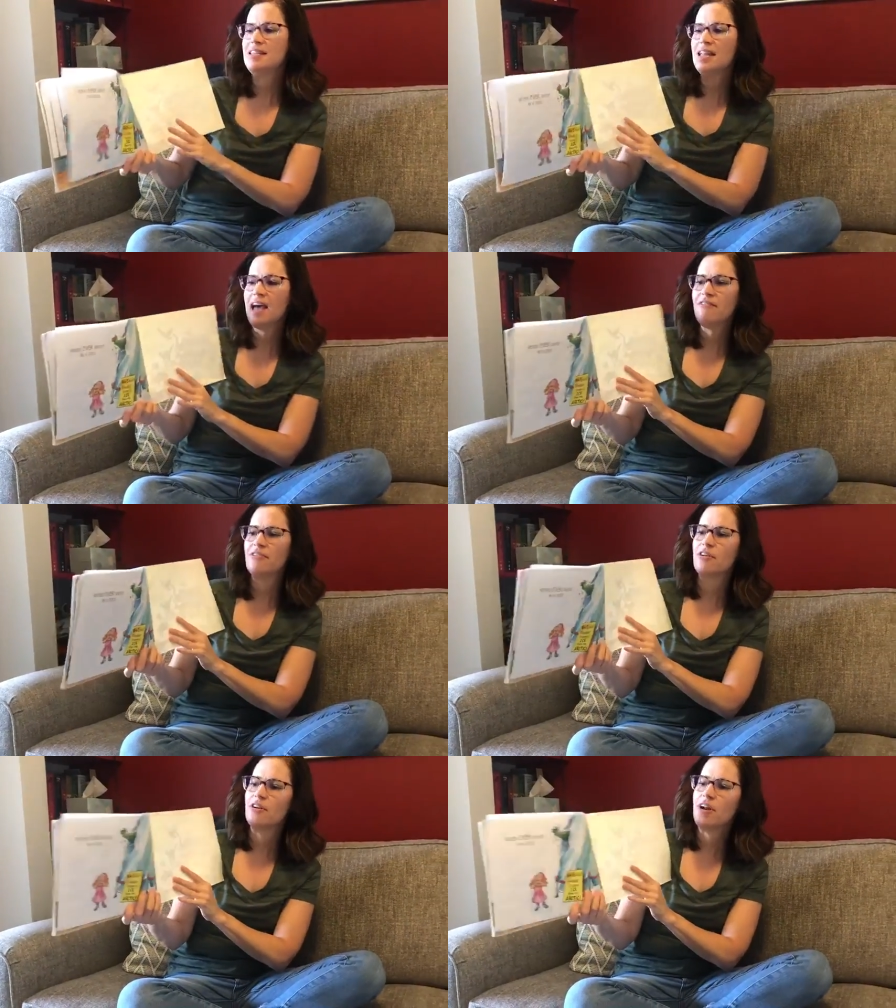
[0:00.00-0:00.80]

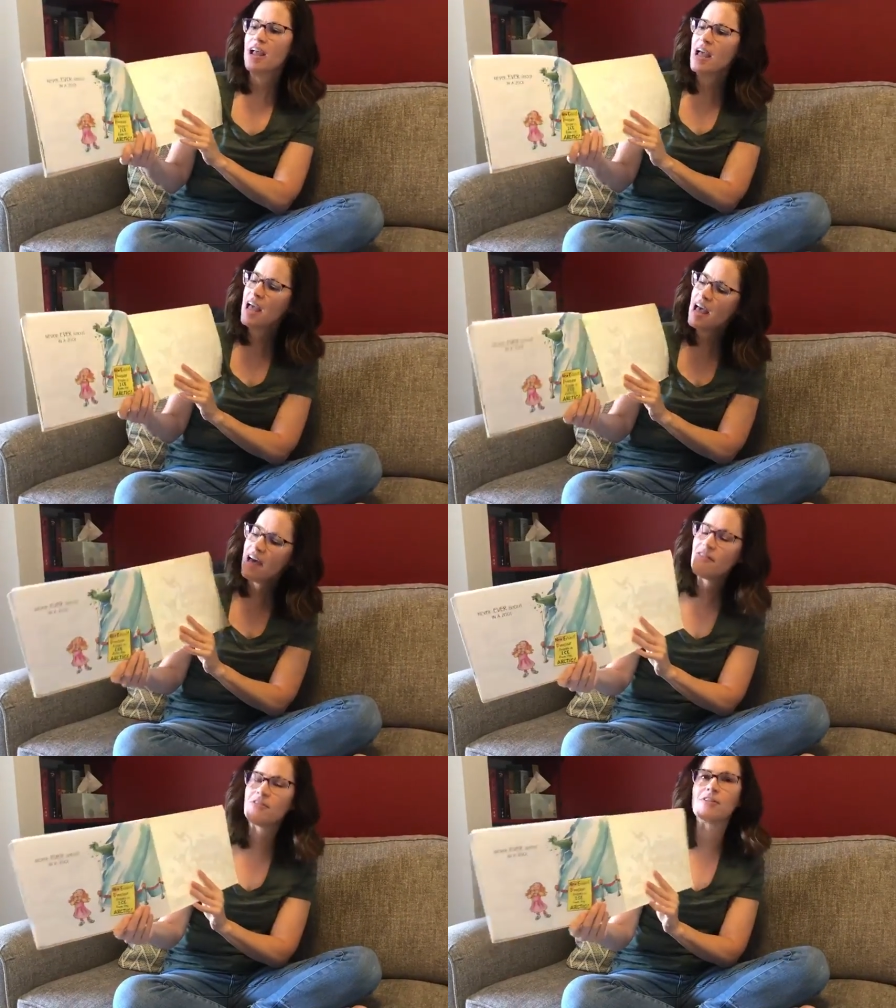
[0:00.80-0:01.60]
Never,
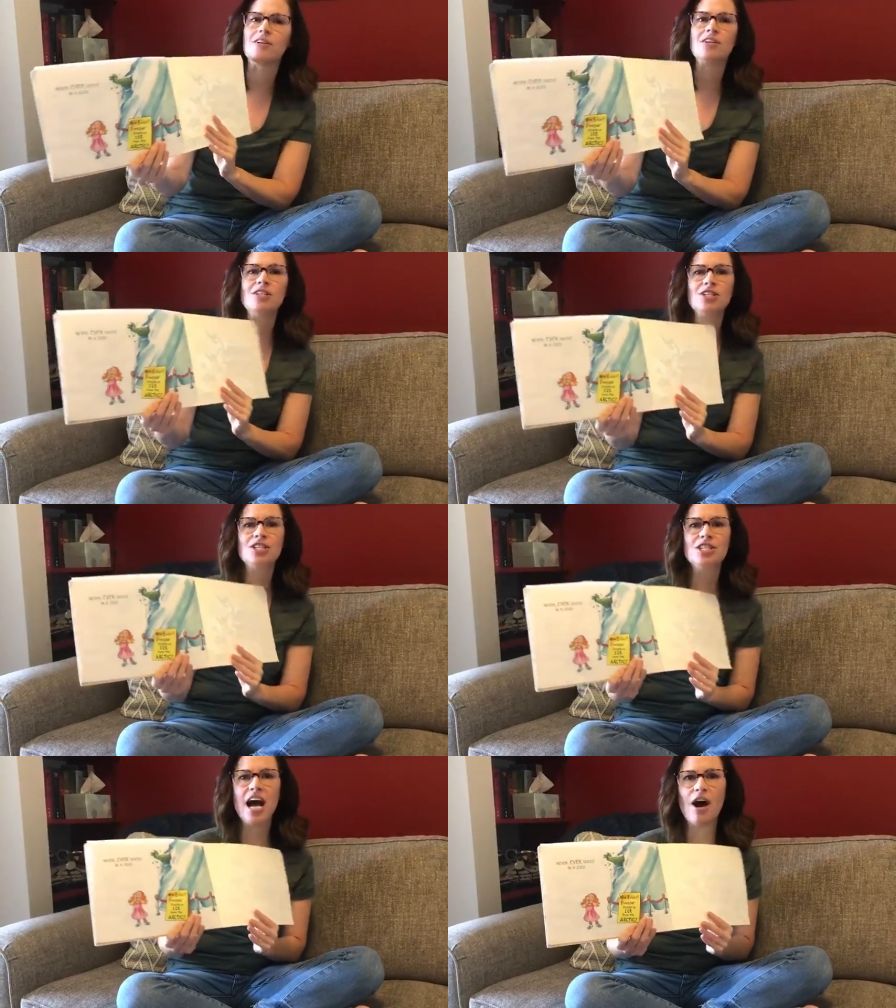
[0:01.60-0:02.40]
ever
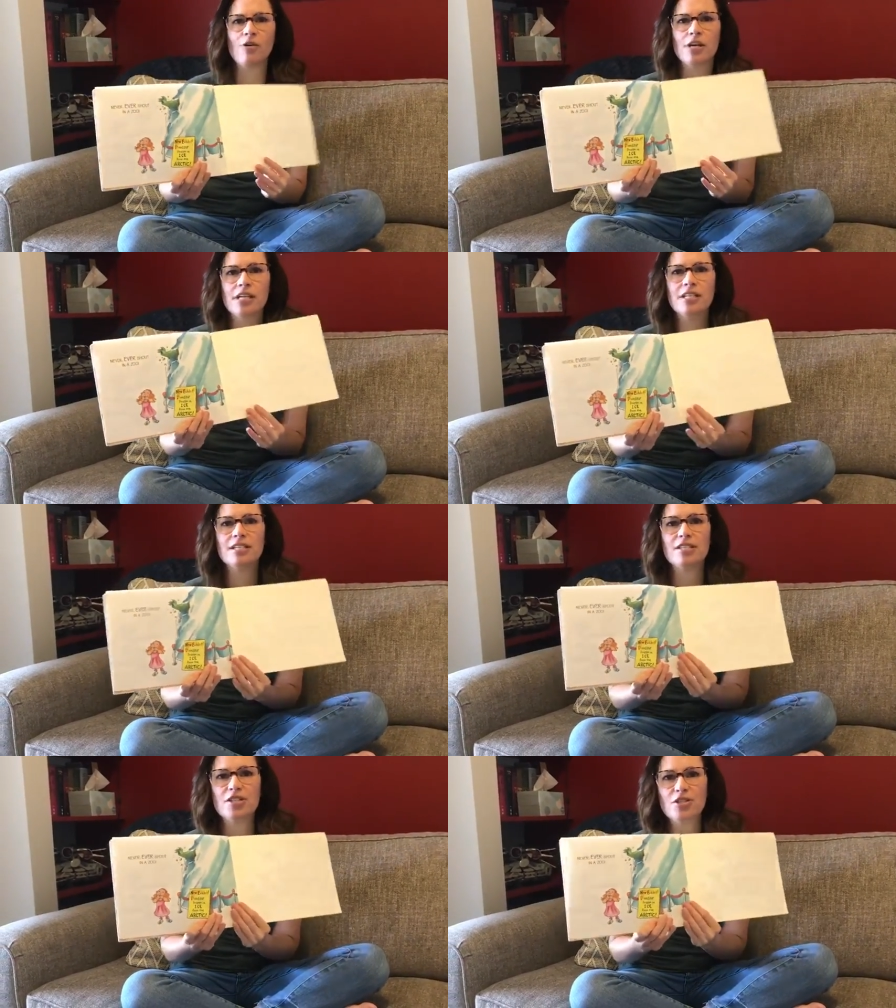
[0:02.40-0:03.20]
shout in a
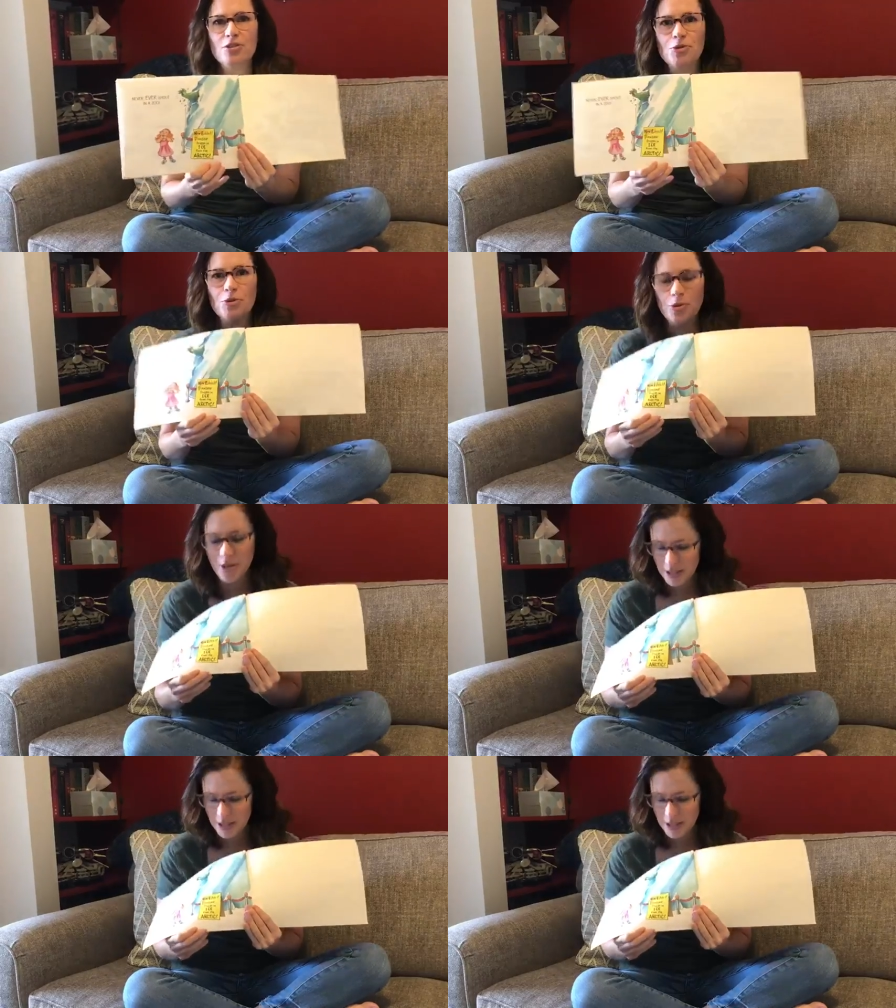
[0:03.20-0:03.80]
zoo.